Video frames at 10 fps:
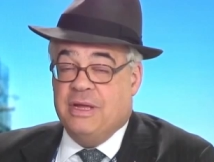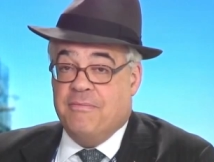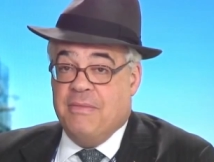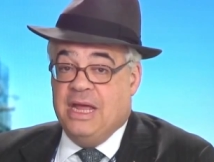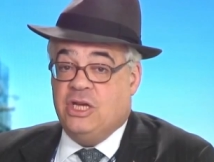
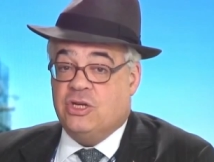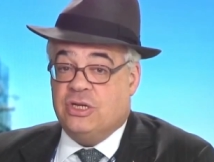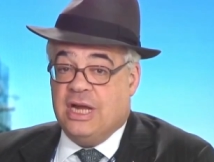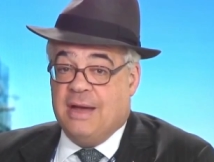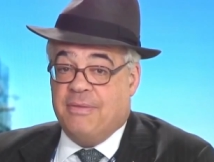major
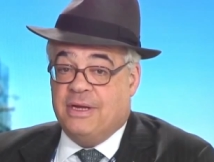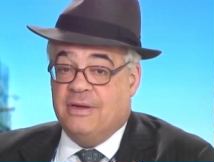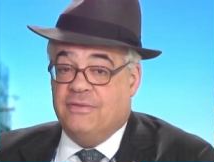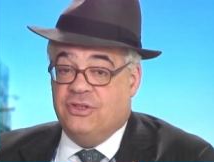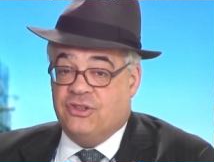topic
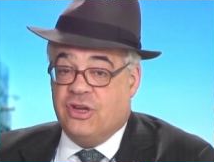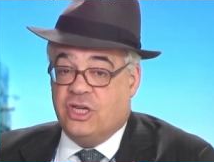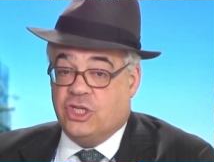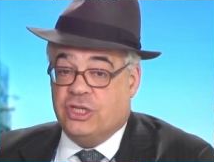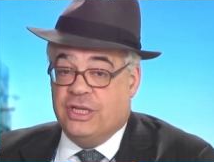of
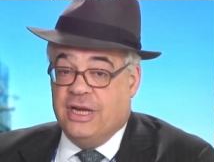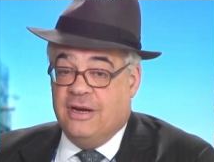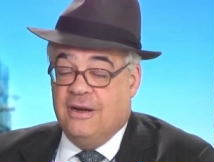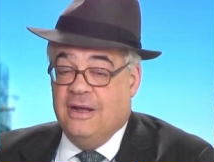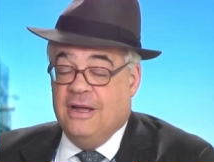discussion there.
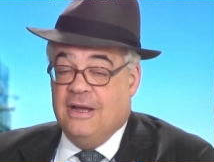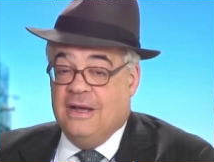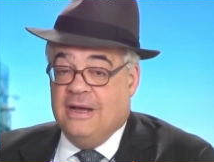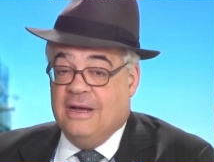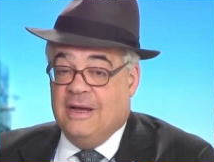Gotcha.
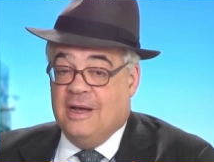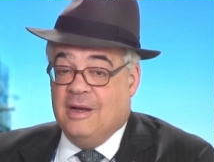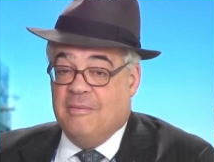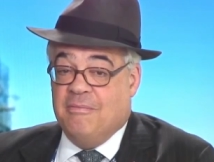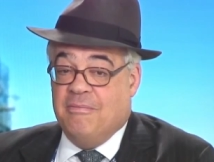
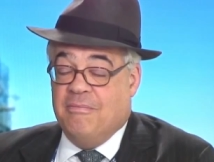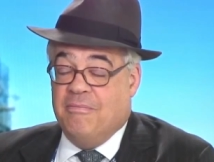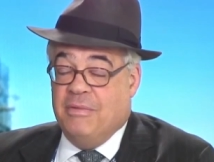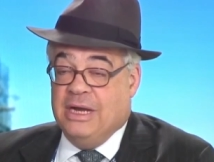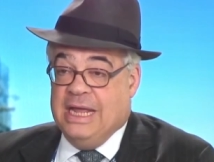Uh,
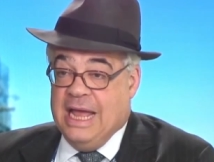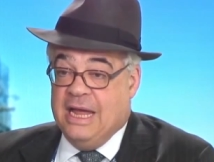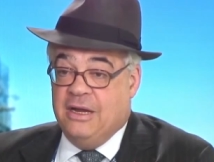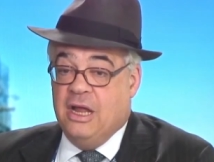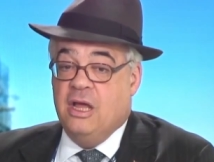but
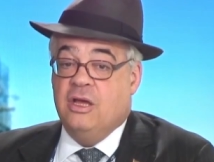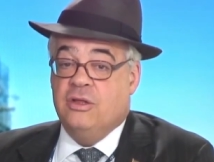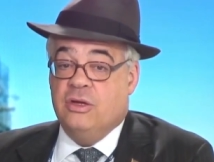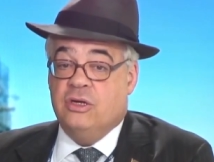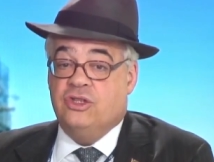again,
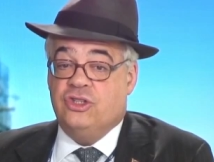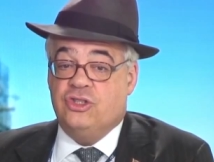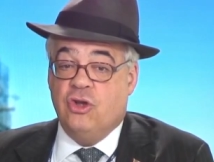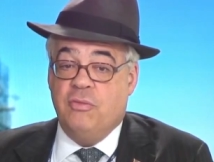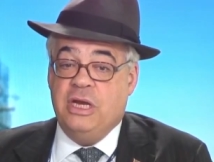there are
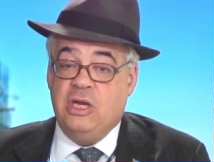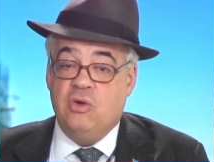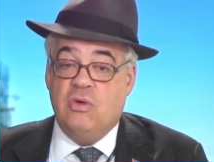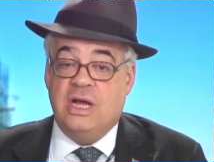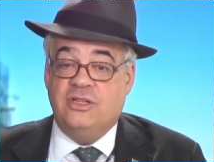so many
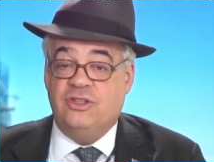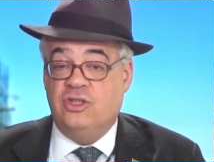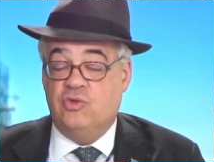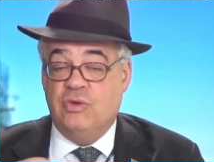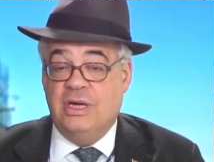
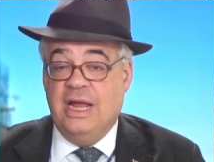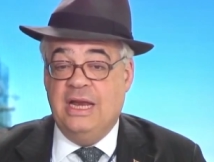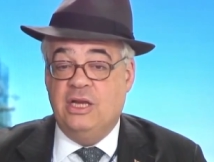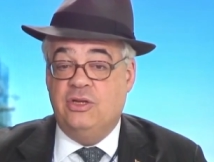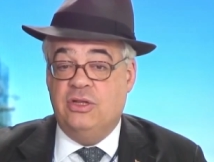nuances
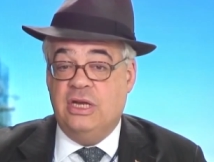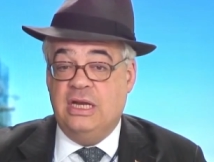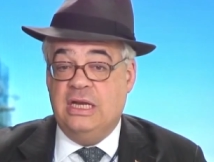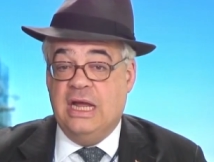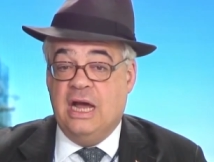related to the
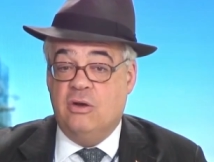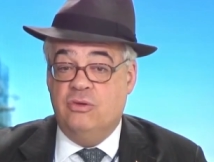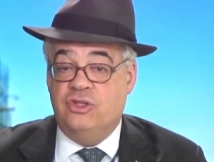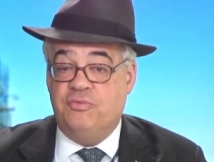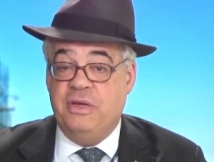
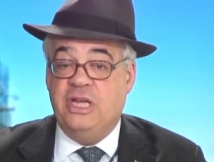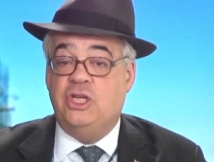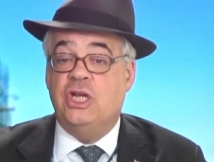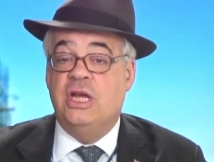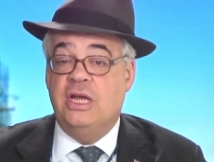Netanyahu
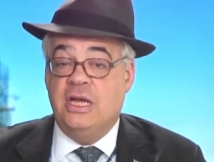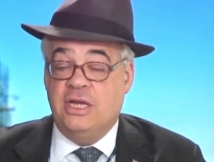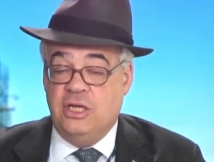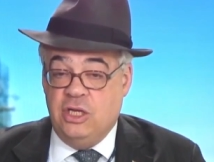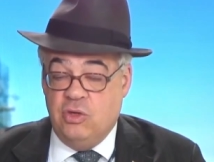speech
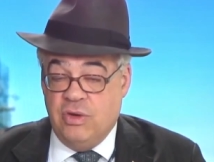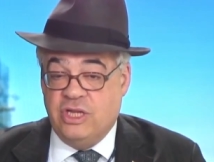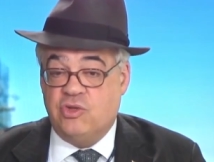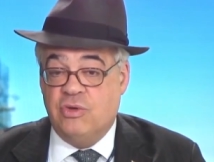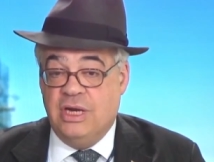and to
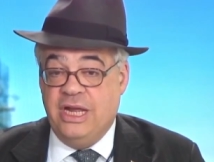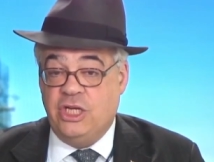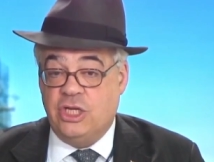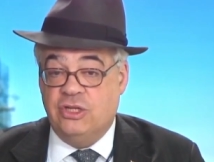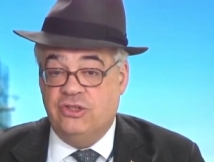U.S.
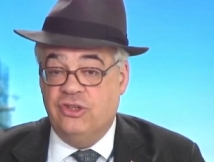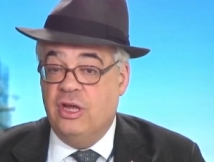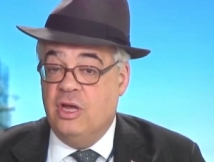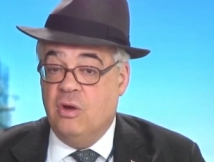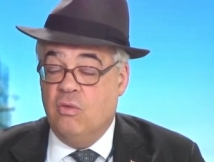relations.
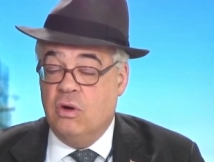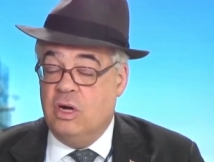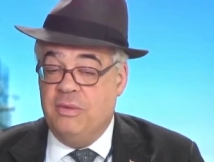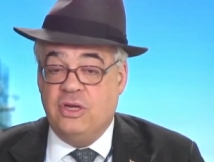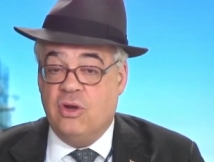We're
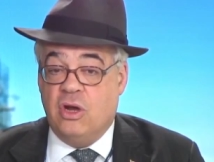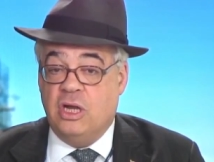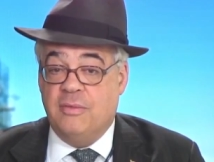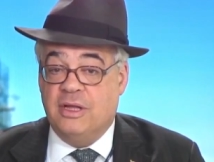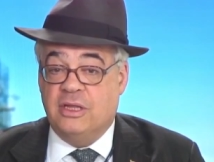going to be
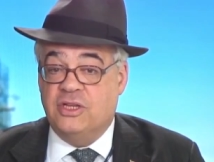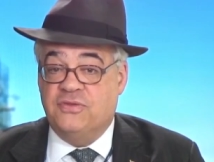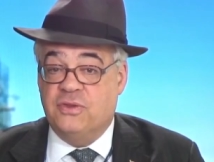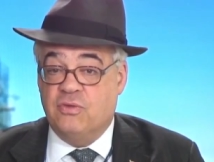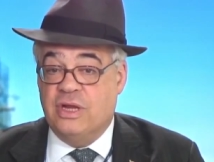talking about this
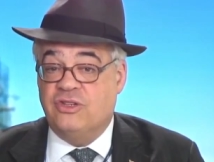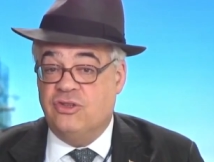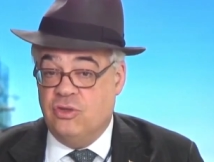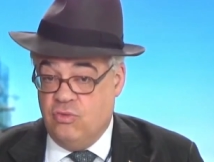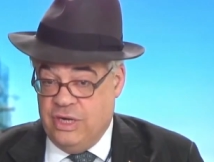for the rest
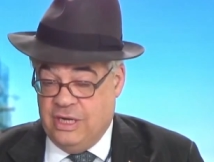of the week.